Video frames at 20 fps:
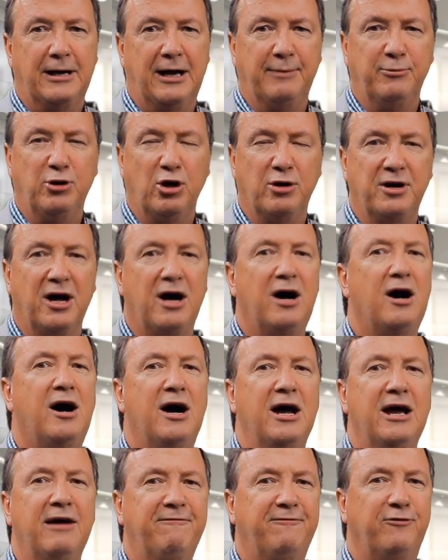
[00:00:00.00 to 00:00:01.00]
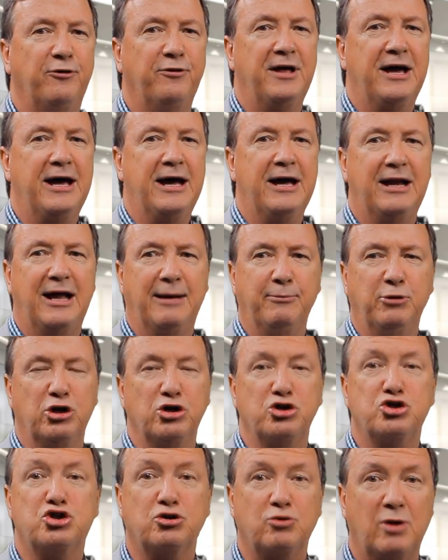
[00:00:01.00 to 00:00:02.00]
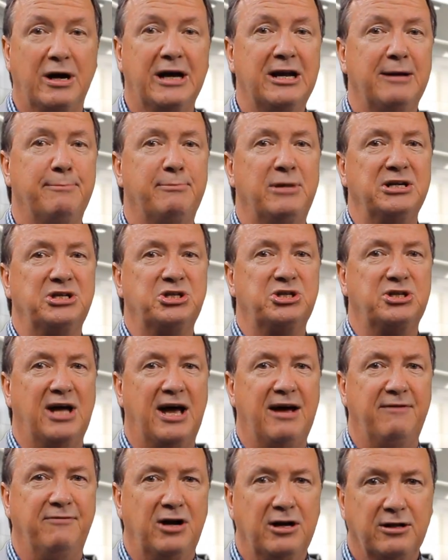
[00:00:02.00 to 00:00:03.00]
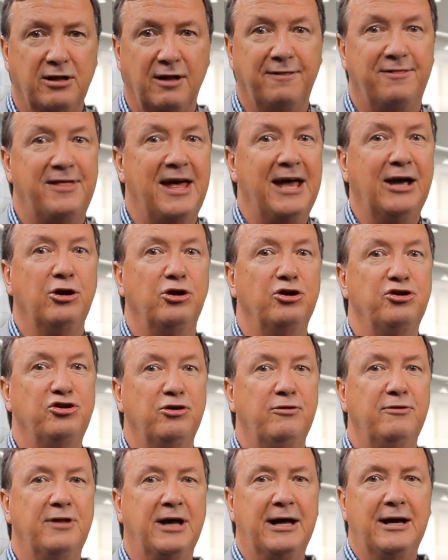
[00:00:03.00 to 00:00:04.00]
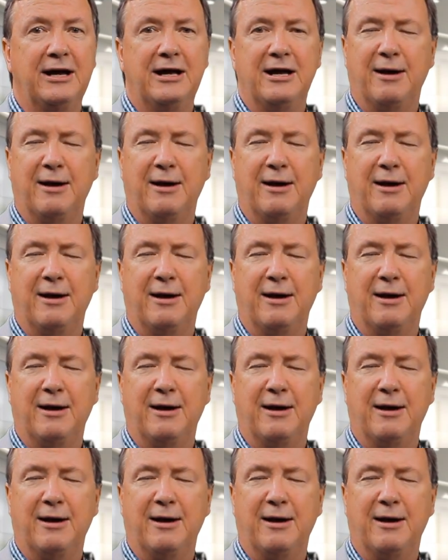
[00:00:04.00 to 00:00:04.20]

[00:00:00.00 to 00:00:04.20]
I'm going to hire for that. I'm going to train up my staff that they're going to do that.